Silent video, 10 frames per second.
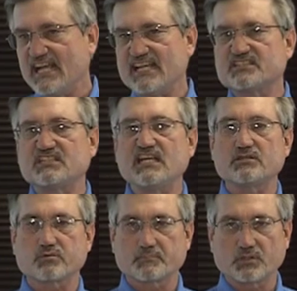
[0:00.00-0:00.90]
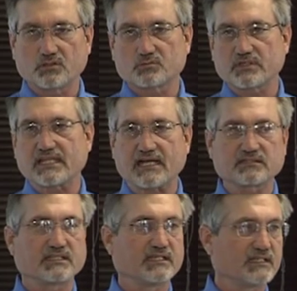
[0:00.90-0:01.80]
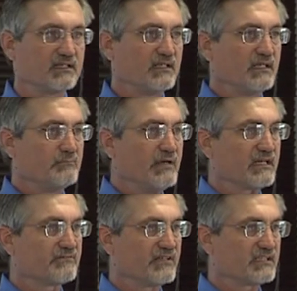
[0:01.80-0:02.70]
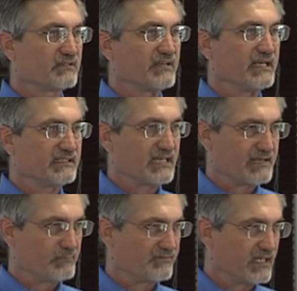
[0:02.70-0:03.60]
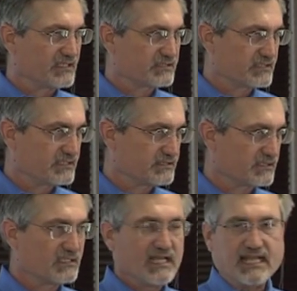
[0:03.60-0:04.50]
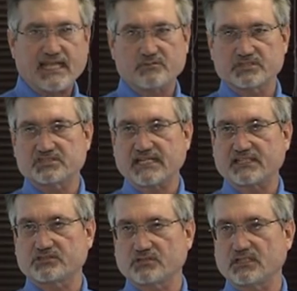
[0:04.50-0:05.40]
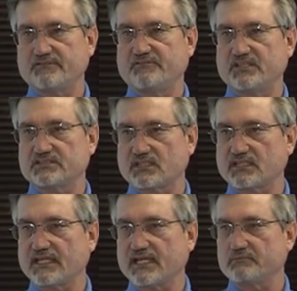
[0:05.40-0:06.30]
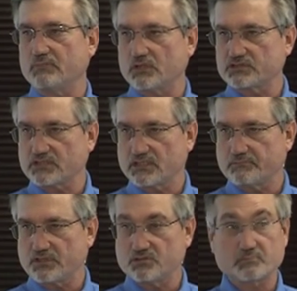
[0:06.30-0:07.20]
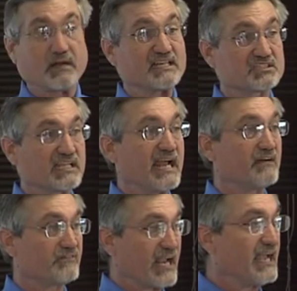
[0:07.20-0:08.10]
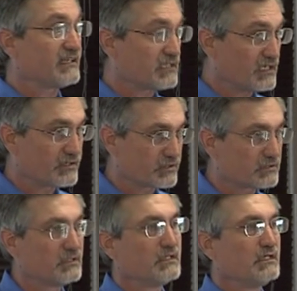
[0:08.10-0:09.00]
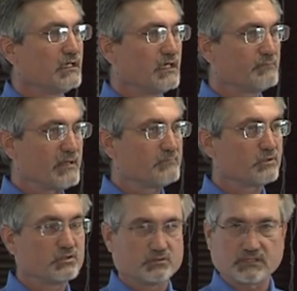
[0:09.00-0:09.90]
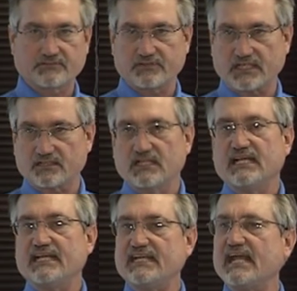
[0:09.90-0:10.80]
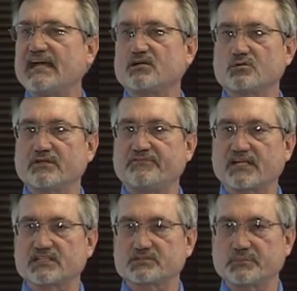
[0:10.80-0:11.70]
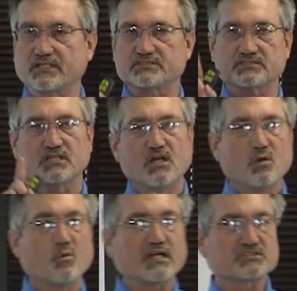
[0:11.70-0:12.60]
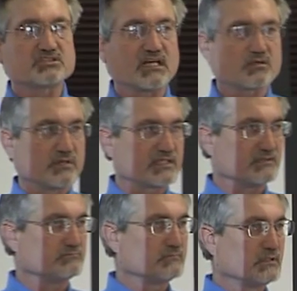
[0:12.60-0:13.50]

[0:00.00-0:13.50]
His teeth were pulled without the uh, benefit of any type of anesthesia. He was sexually, physically, and emotionally abused by staff and other uh, people who lived there. He had horrific experiences. What stuck with him?